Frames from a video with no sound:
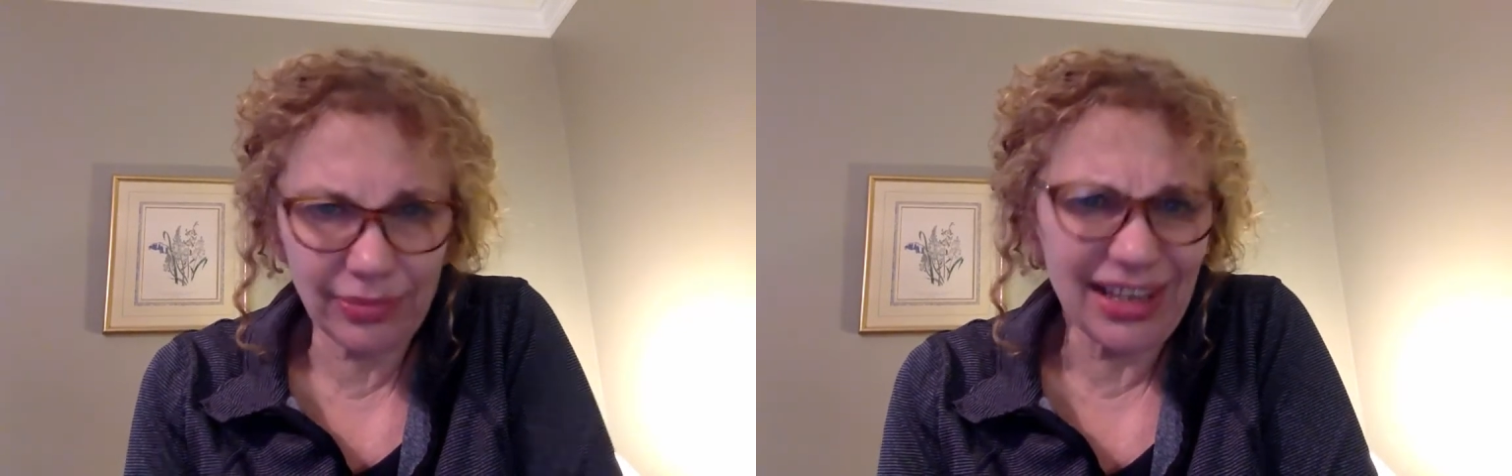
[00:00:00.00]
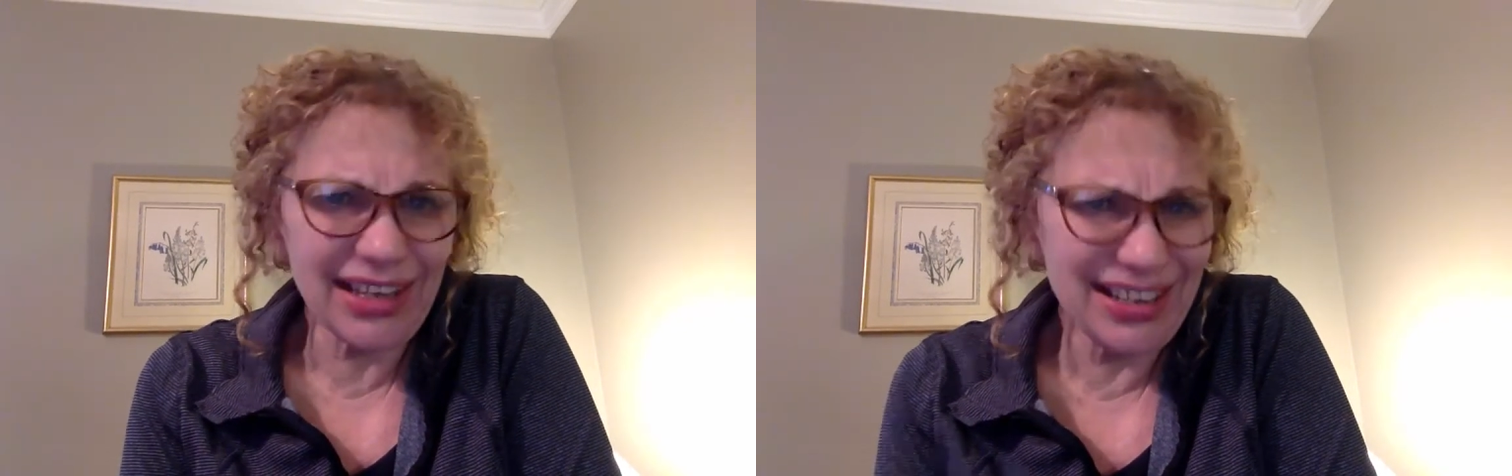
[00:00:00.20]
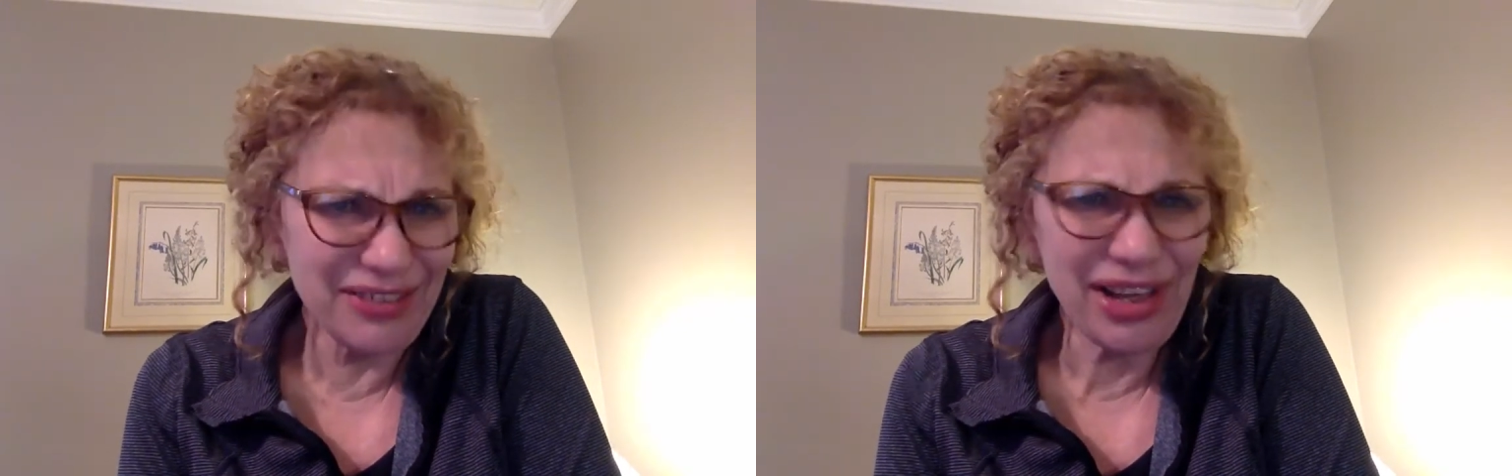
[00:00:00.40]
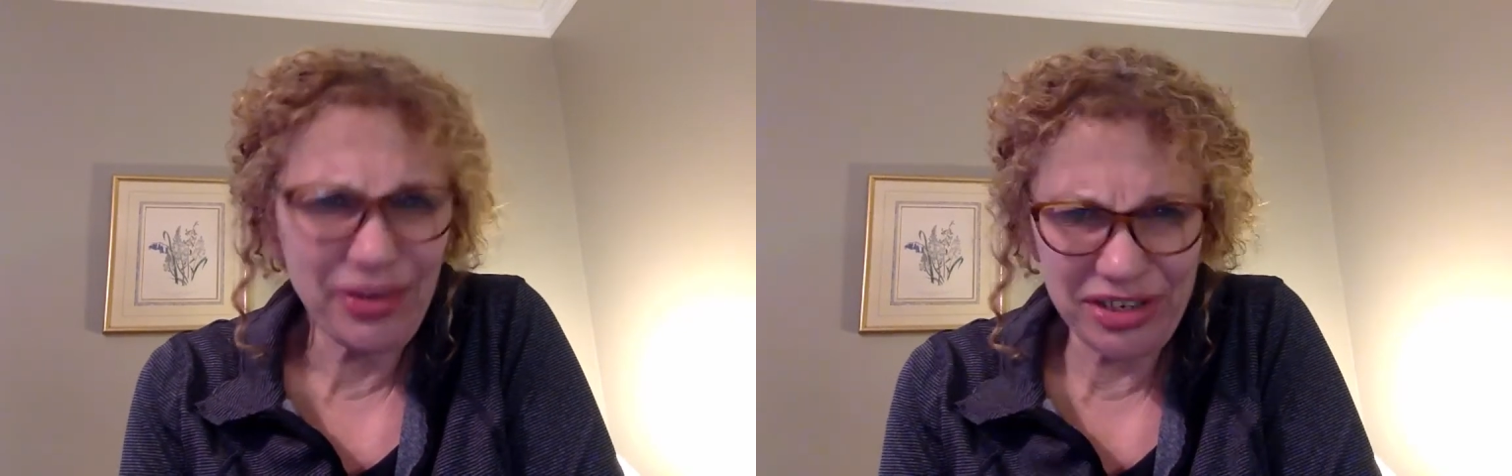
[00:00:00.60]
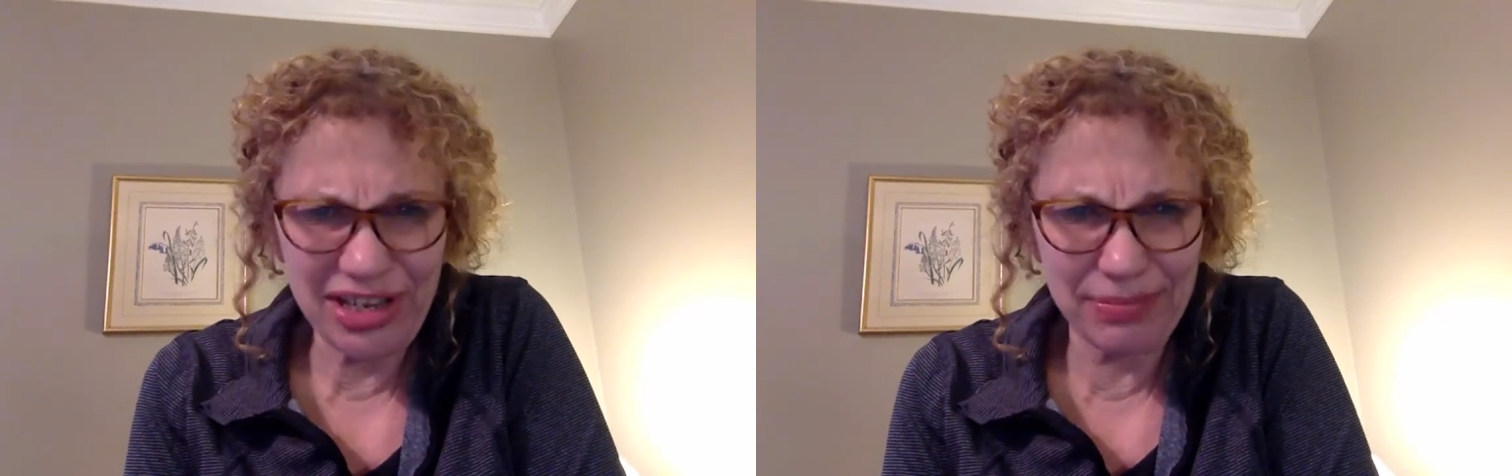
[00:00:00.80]
in 5
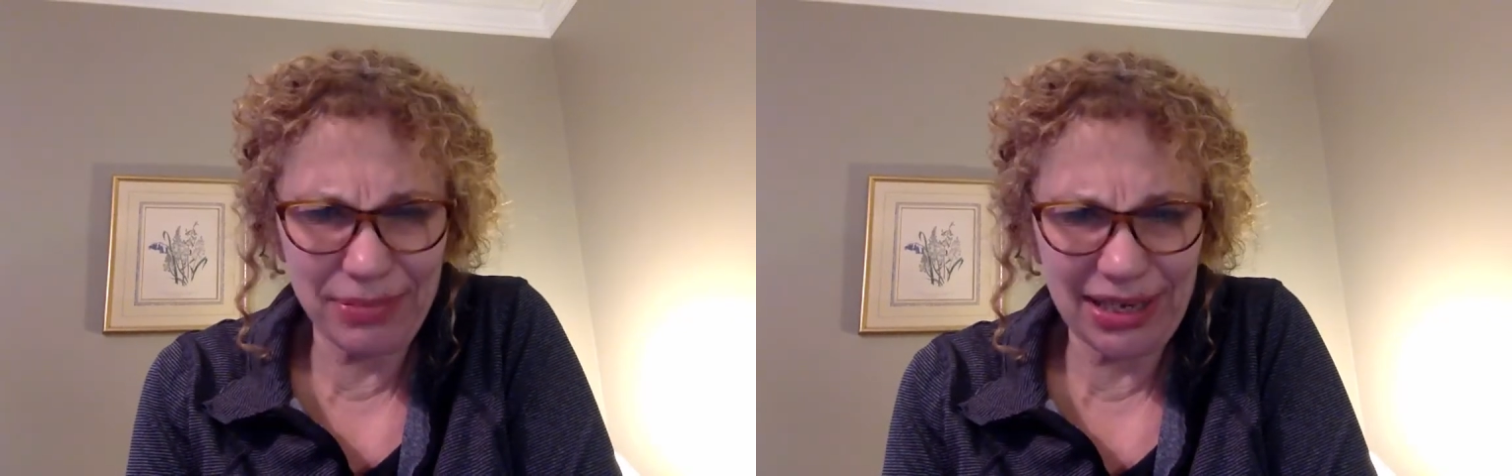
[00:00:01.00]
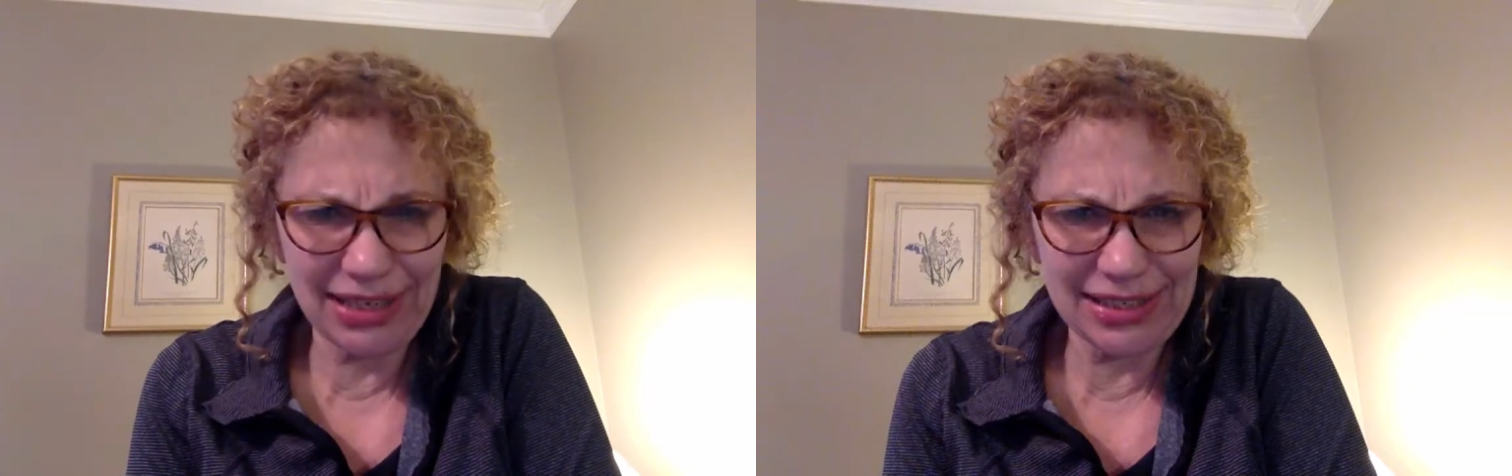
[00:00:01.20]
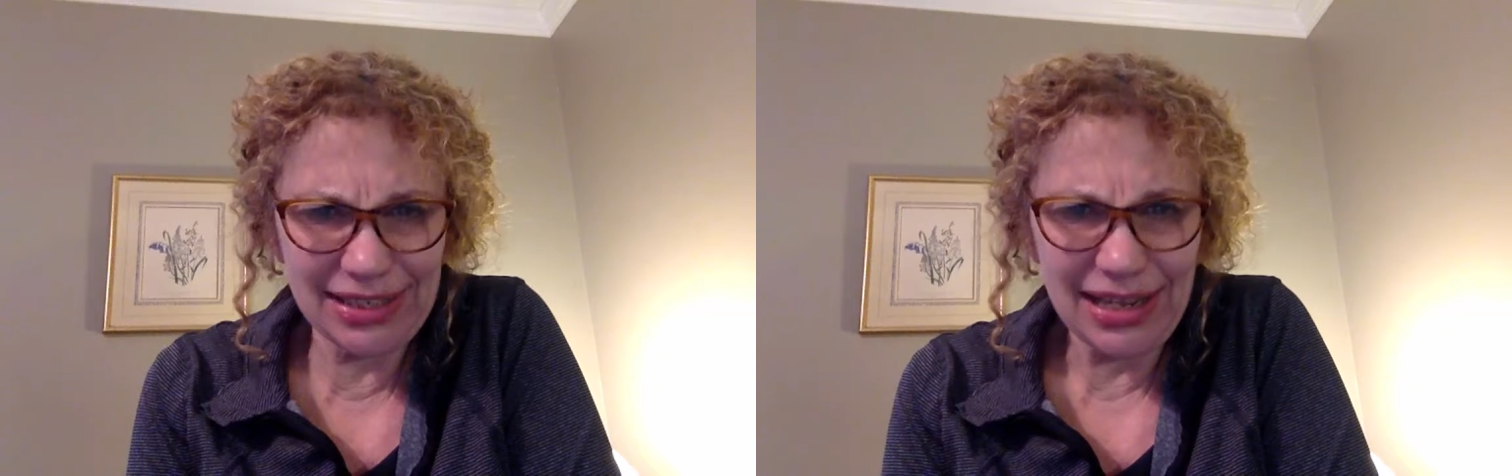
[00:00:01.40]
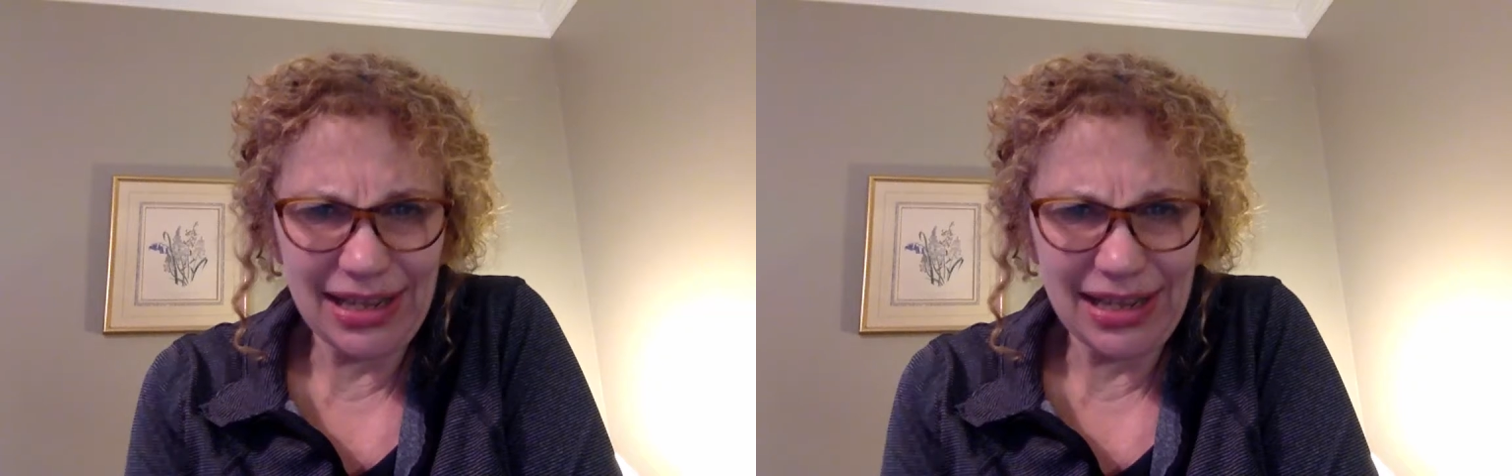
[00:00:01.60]
or 10 minutes.